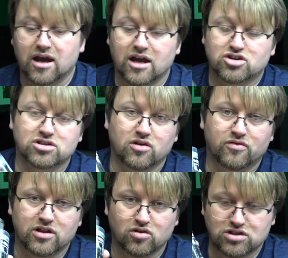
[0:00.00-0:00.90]
Just look
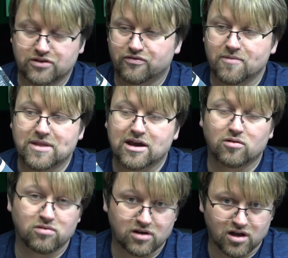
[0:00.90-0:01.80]
for the dodgy
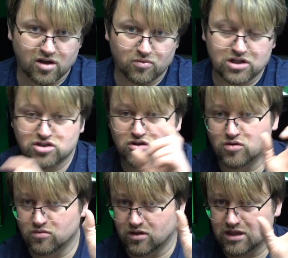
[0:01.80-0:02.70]
thumbnail with the
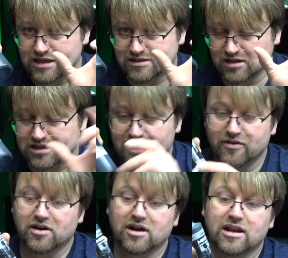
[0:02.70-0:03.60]
two of these stuck
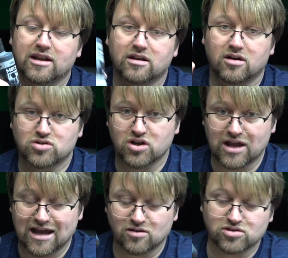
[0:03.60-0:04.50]
together, and I'll show you
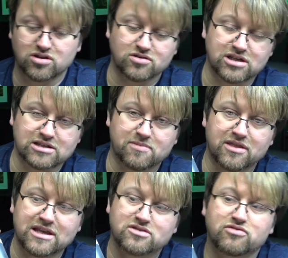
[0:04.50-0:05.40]
how to use these.
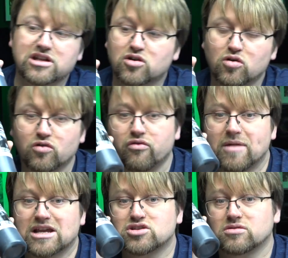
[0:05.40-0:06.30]
But these are really cool for
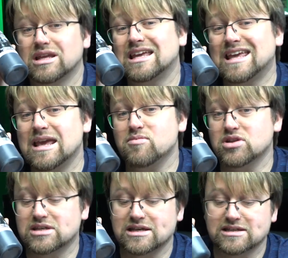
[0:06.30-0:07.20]
making sure that you keep
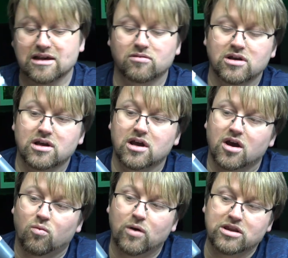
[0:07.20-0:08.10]
your detail.
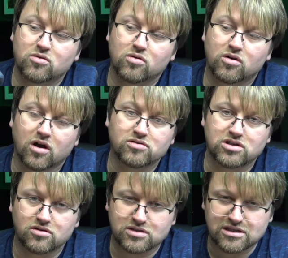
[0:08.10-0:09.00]
When you're going to
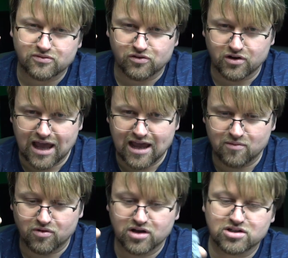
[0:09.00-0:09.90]
use this for your
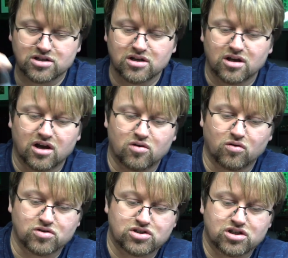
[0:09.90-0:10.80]
airbrush, of
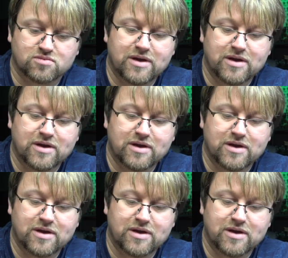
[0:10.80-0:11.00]
course, just